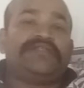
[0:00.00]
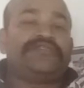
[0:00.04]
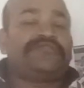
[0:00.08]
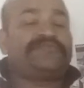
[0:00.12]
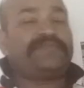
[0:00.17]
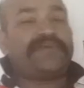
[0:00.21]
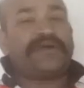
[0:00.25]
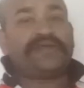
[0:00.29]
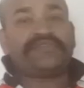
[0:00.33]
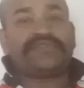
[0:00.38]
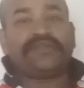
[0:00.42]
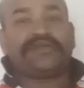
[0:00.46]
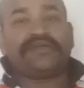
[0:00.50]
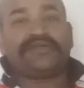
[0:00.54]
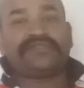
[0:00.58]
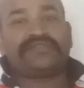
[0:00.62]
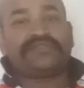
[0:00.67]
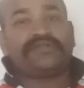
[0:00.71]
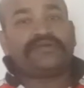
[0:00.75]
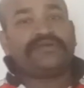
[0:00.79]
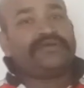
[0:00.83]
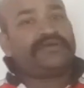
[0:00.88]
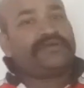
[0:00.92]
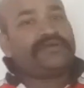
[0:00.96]
smashing.
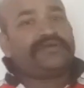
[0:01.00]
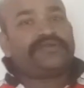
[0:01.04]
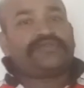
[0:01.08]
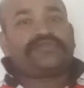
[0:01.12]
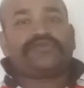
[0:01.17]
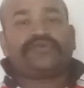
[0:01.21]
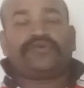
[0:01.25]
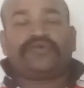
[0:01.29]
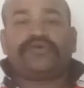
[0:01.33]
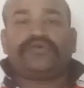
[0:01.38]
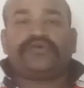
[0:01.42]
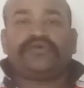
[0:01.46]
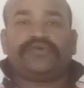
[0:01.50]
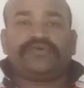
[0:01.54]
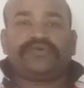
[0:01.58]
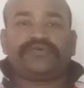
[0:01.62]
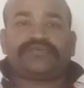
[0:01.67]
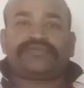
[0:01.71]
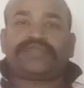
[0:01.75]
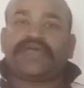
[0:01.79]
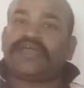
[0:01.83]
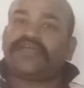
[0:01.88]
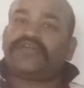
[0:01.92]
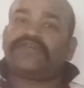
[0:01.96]
So
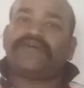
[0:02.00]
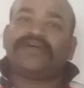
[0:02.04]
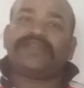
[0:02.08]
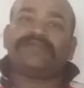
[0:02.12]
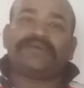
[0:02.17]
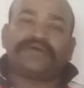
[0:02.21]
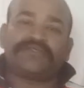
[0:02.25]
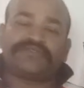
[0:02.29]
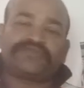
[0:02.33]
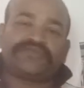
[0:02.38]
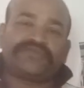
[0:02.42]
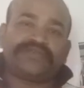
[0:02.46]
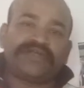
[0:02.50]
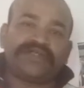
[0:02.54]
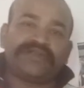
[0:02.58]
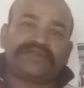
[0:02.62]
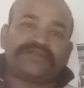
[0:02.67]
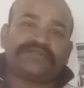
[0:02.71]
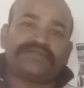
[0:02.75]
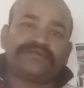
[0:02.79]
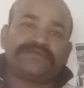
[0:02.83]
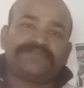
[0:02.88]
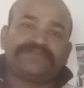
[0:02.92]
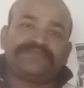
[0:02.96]
thank you very much, student.
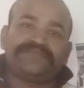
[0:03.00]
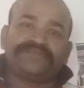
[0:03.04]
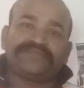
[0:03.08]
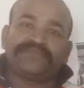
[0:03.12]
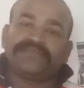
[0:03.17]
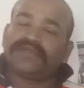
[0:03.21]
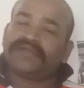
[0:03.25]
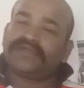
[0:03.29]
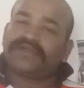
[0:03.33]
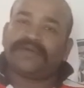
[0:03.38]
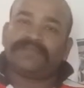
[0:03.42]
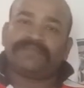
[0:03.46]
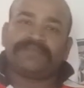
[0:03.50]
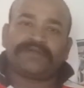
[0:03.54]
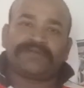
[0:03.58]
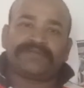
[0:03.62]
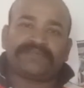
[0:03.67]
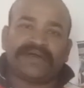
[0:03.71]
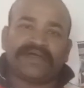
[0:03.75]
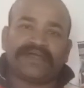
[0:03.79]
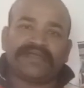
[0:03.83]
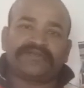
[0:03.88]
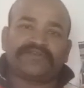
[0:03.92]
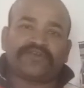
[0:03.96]
Complete
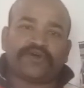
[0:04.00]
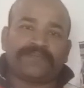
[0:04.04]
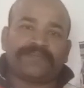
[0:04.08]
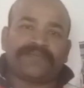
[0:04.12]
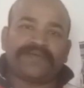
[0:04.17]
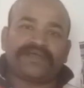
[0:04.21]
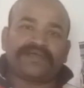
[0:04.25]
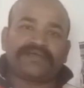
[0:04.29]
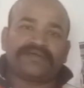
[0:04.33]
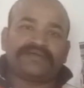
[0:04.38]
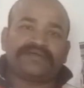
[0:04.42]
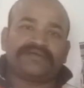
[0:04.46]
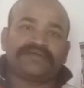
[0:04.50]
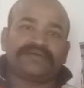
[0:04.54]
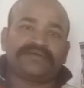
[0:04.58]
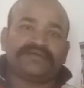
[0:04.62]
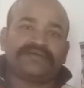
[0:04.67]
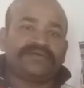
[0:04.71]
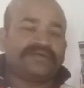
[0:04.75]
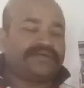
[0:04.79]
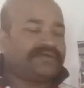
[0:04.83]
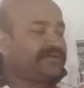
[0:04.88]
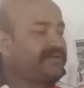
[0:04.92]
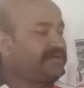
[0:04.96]
my topic
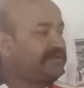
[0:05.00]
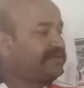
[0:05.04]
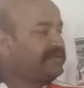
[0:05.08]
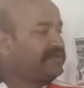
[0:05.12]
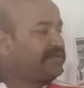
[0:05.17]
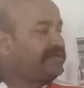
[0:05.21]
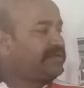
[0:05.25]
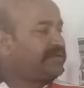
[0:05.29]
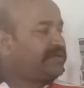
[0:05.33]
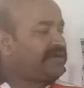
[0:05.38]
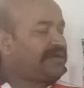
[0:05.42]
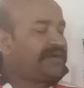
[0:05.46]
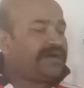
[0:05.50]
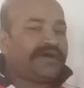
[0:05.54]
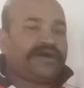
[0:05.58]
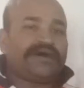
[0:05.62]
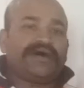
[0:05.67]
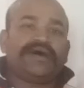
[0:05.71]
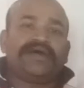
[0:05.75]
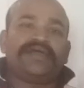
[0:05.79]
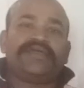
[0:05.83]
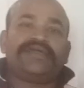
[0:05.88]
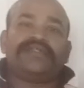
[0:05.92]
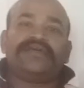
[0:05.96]

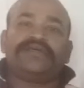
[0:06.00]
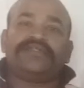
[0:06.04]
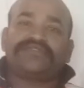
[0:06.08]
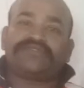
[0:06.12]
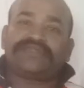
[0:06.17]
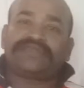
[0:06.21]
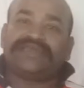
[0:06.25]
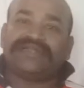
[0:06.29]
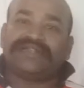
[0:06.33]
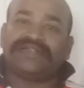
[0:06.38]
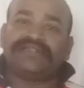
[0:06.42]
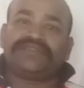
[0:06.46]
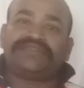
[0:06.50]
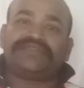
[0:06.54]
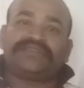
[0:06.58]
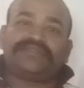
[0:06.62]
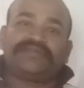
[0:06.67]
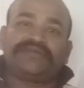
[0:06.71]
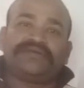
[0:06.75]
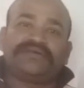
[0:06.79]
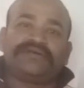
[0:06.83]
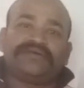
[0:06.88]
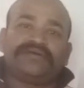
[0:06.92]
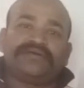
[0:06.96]
in a skills,
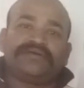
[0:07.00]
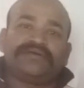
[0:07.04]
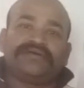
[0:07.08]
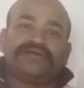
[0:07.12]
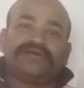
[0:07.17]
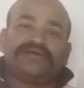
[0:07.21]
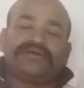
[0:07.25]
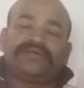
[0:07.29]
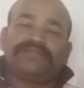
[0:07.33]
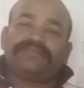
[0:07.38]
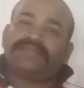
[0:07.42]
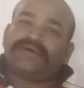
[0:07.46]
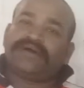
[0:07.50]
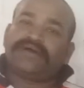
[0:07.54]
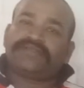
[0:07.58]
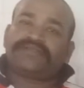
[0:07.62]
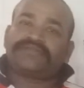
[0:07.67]
but